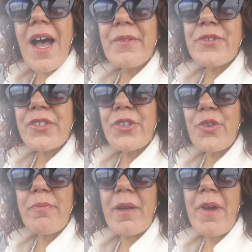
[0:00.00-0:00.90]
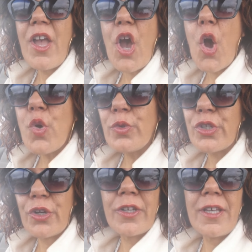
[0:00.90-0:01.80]
I'm just going to go buy my own
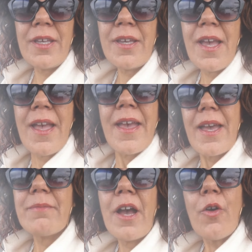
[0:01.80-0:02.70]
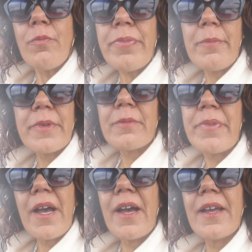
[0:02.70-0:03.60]
turkey and my own pumpkin
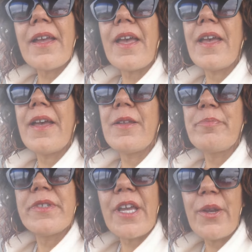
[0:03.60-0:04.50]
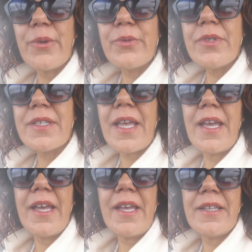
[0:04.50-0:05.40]
pie and potatoes
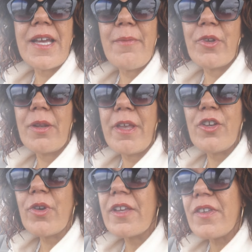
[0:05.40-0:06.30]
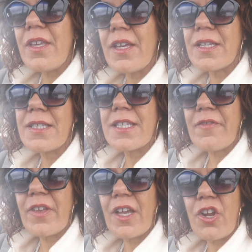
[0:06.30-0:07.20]
and I'm going to make gravy and
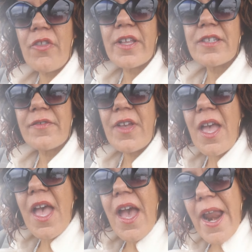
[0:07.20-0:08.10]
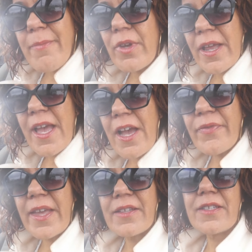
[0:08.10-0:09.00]
stuffing and all that stuff. I'm going to have
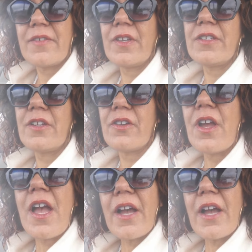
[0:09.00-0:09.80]
Thanksgiving dinner.